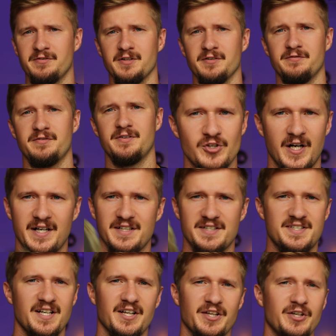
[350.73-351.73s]
of trying to
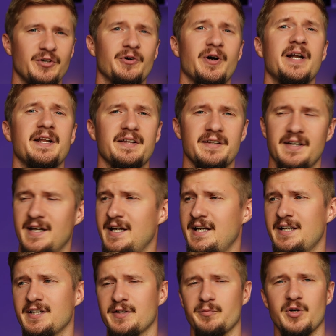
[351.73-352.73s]
sell you anything.
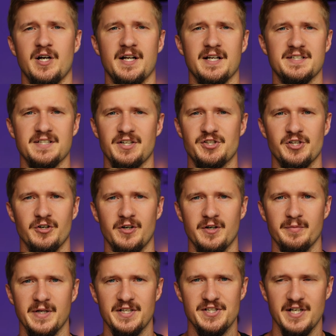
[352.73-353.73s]
Any of the products I show
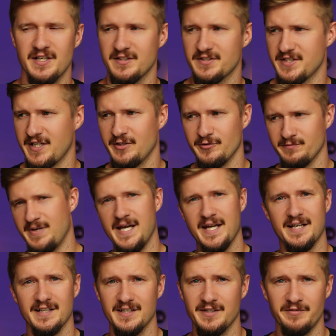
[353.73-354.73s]
on my channels, I don't
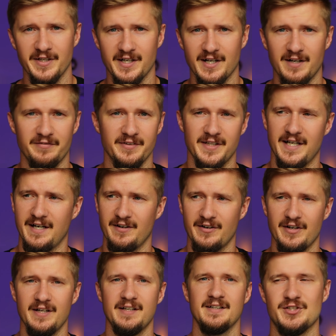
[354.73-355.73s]
make a living off of that,
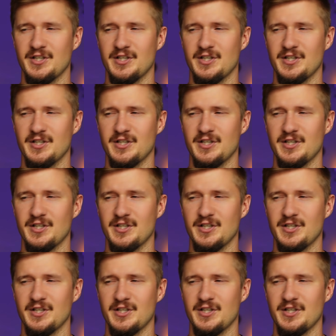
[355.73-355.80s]
okay?